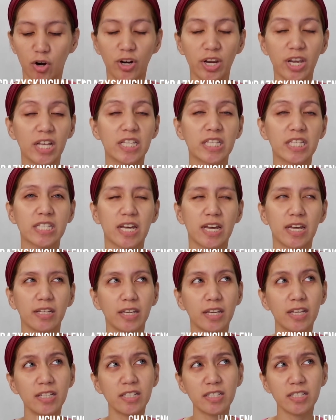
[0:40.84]

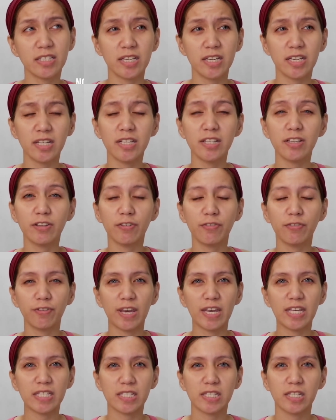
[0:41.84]
instant
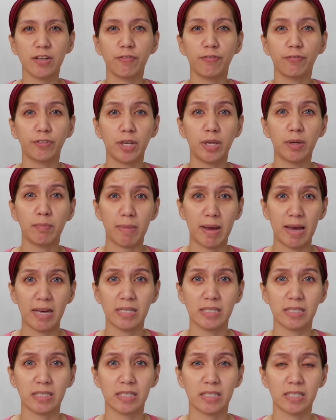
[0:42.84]
facelifting
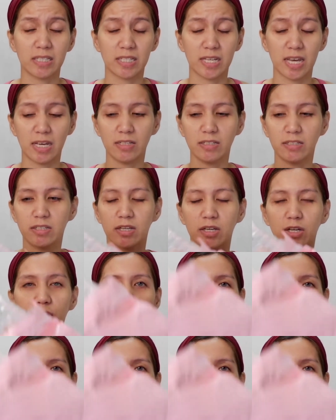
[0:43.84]
mask, it says.